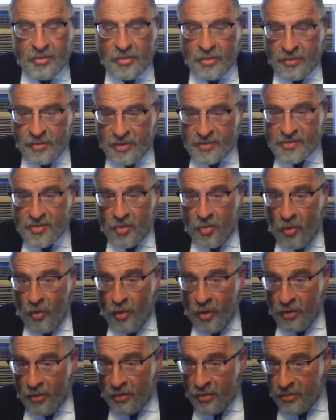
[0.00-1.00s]
These are
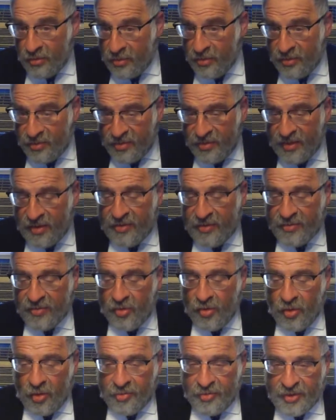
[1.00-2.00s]
all
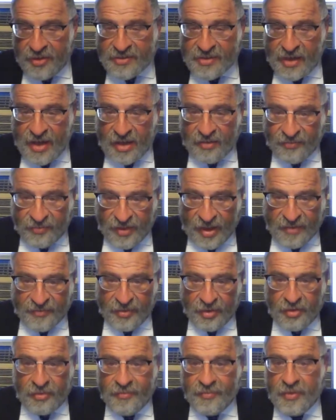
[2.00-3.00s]
things that add
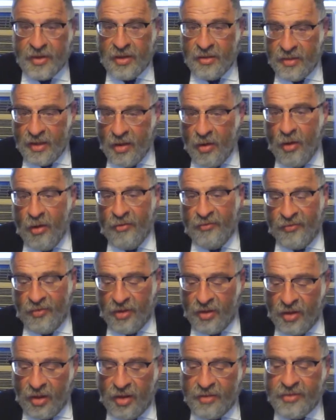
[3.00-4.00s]
flavor. They all
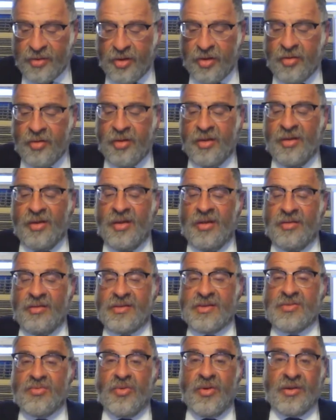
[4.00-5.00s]
fall under
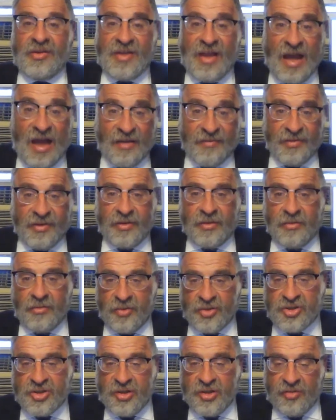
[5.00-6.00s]
this word tavlin,
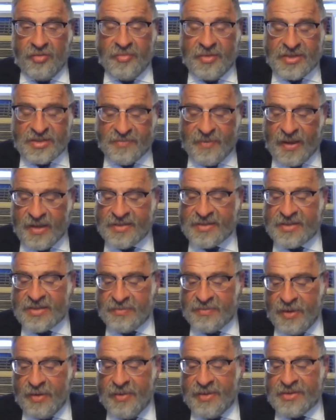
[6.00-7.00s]
which literally means spices,
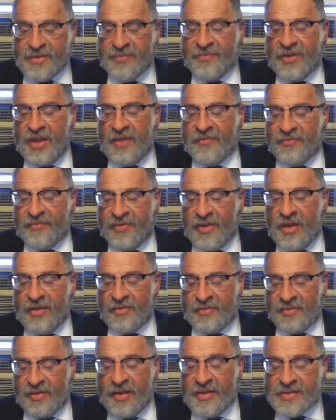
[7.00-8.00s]
but it means
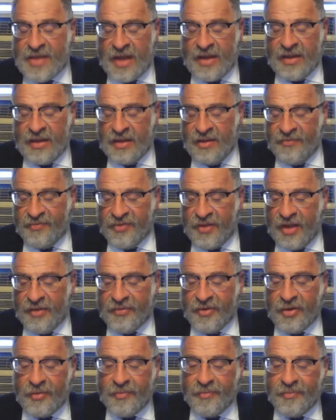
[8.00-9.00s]
things that give flavor.